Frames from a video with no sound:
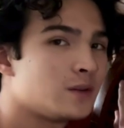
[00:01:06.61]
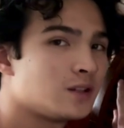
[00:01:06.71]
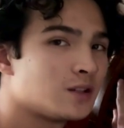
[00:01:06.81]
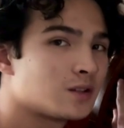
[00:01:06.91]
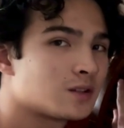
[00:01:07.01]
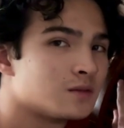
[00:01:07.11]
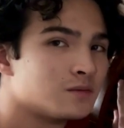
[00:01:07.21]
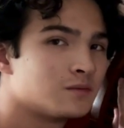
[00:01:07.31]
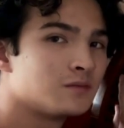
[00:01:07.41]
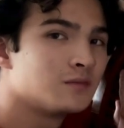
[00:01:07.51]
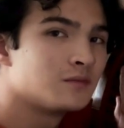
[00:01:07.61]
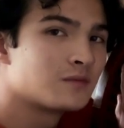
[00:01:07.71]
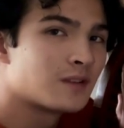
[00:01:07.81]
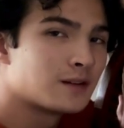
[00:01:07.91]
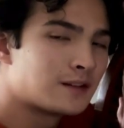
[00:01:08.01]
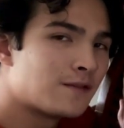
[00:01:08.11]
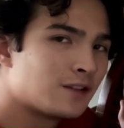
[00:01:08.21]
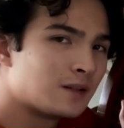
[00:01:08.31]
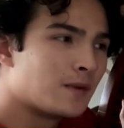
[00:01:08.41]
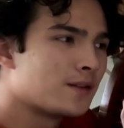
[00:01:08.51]
years,
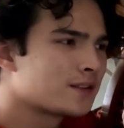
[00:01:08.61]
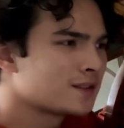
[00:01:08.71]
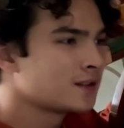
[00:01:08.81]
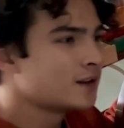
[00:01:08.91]
definitely months.